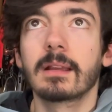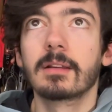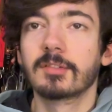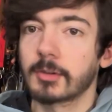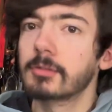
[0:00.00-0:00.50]

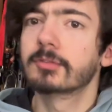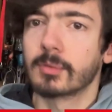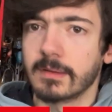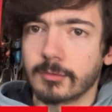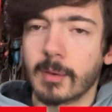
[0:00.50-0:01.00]
Because I know there's
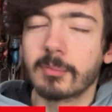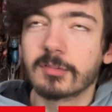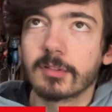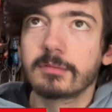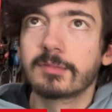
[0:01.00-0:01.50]
quite a few
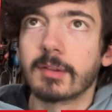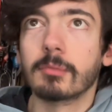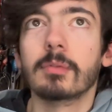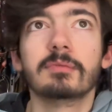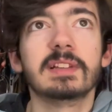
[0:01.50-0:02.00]
episodes that
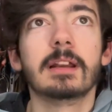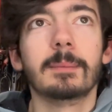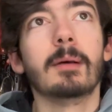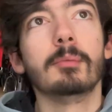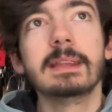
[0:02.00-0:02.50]
will obviously come
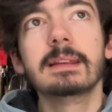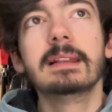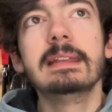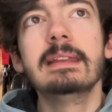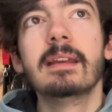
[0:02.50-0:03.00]
out
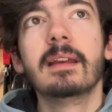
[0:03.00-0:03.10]
weekly.